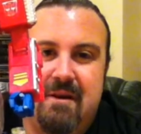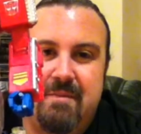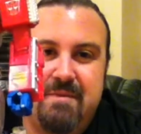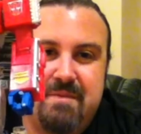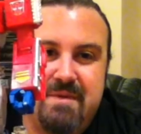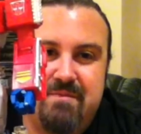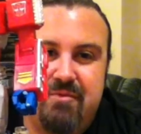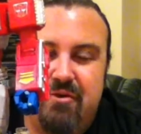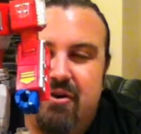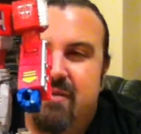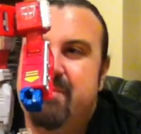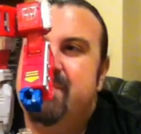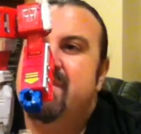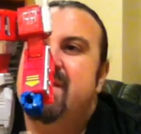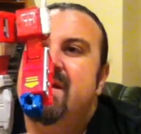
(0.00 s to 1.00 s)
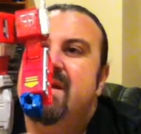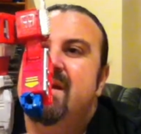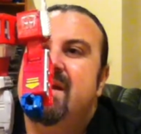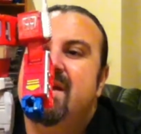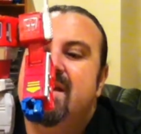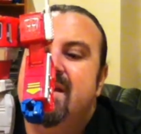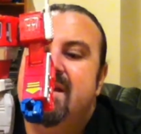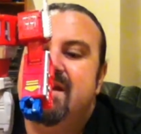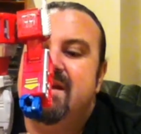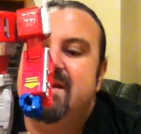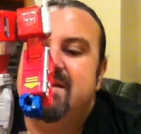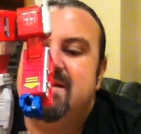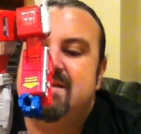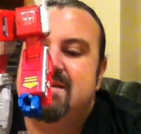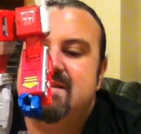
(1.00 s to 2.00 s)
that Optimus Prime
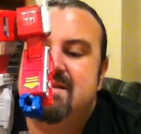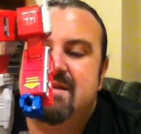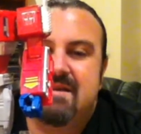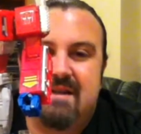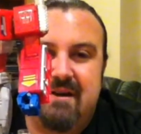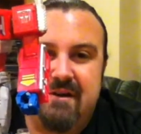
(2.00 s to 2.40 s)
is,